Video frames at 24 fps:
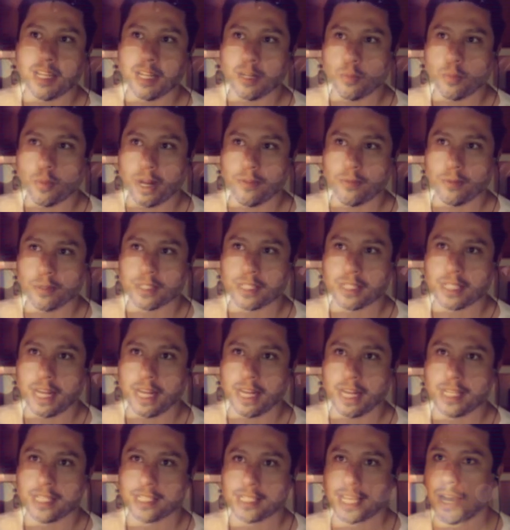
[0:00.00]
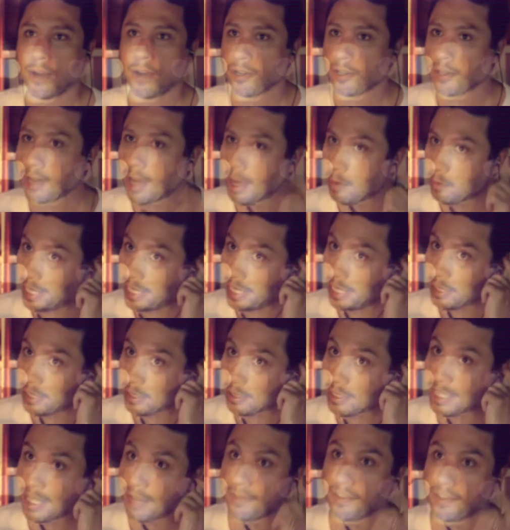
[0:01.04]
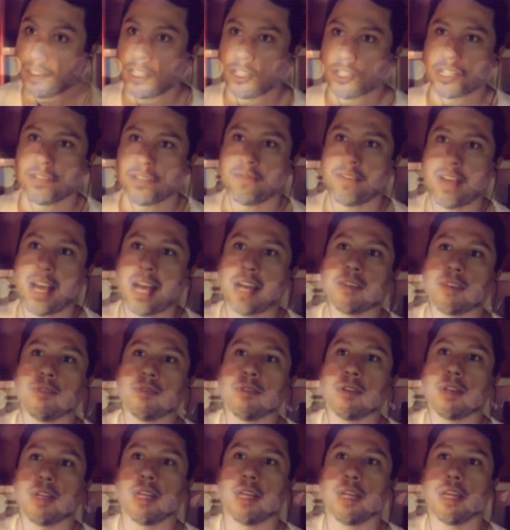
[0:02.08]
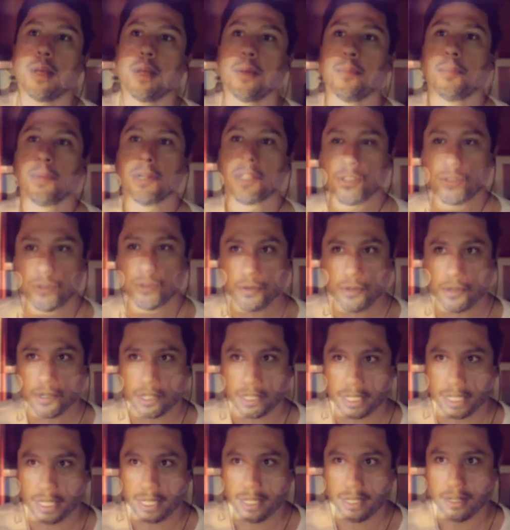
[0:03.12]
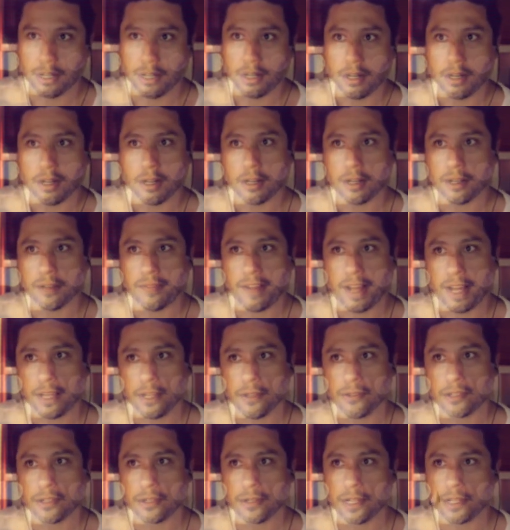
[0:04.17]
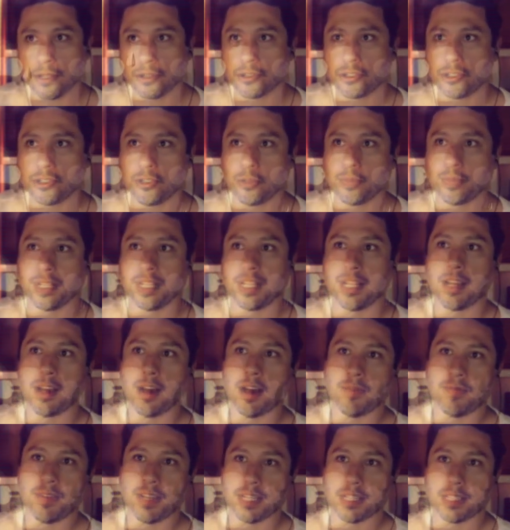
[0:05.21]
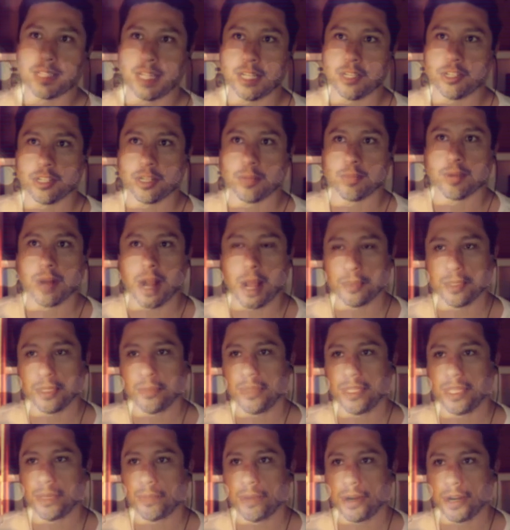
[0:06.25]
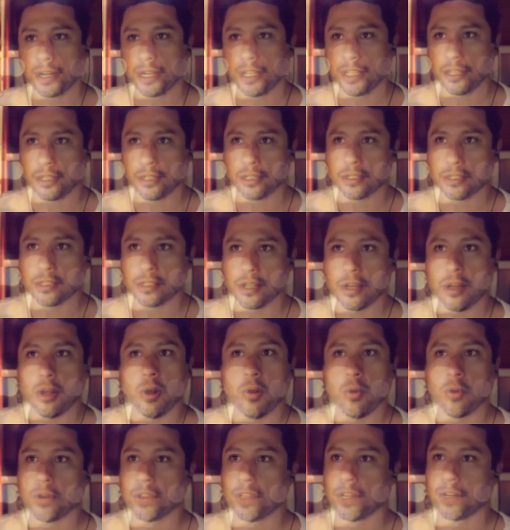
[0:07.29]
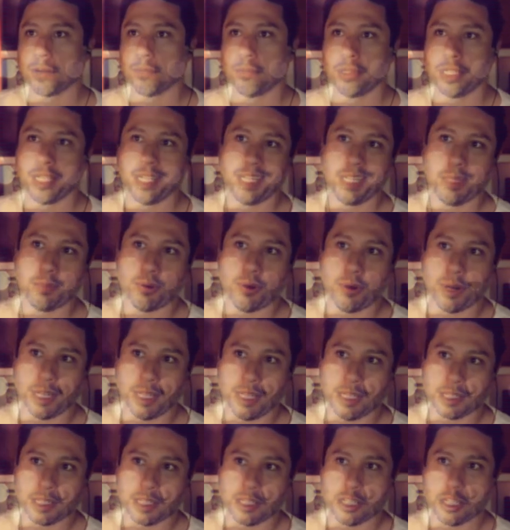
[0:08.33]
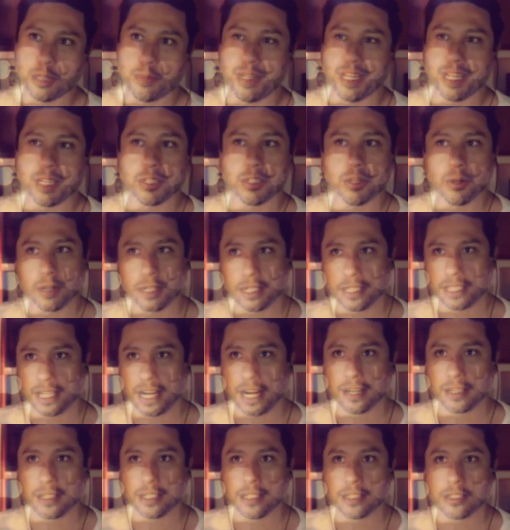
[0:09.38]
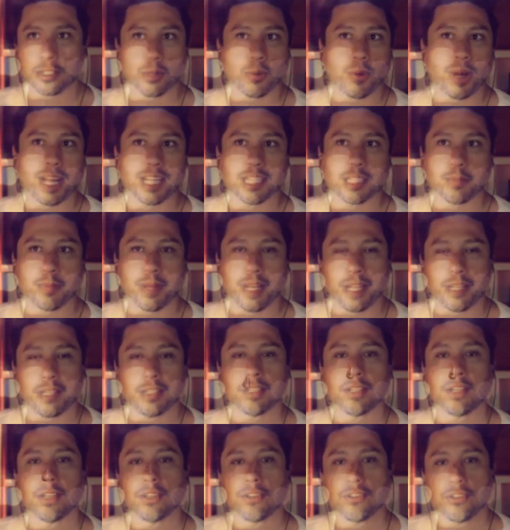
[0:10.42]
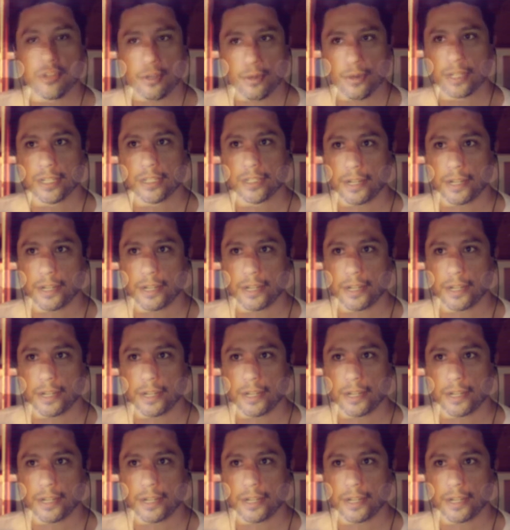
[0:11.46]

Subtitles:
male role models, that all works. But for a lot of guys, that's just gone. It's just not there. And the few times it is there, they're given such horrible parenting strategies that it ends up giving them a skewed vision. Girls, no different.